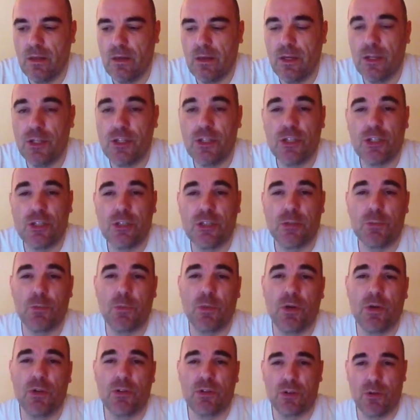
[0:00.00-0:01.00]
each
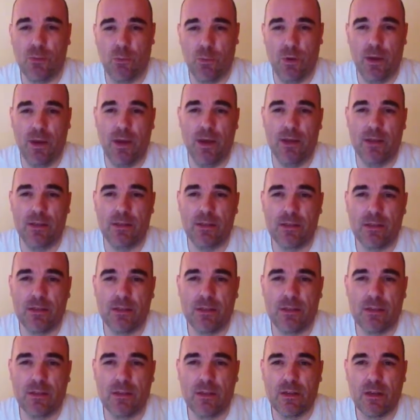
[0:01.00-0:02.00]
spiritual
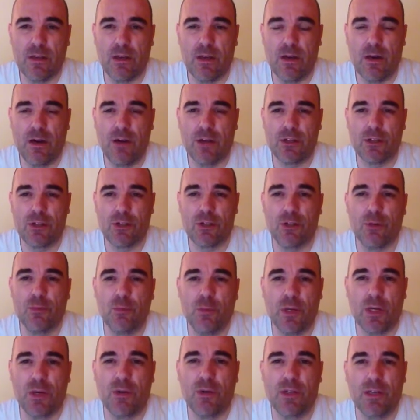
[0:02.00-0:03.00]
place should
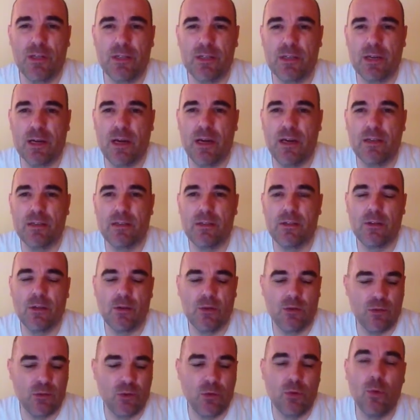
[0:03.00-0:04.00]
be criticized, you
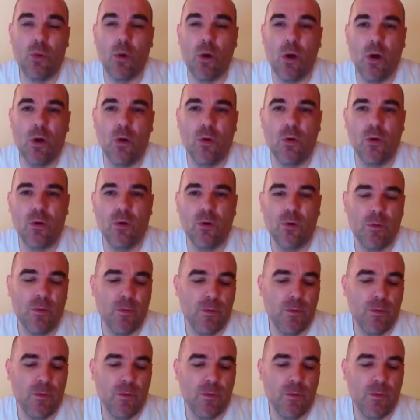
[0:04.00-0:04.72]
know, to grow.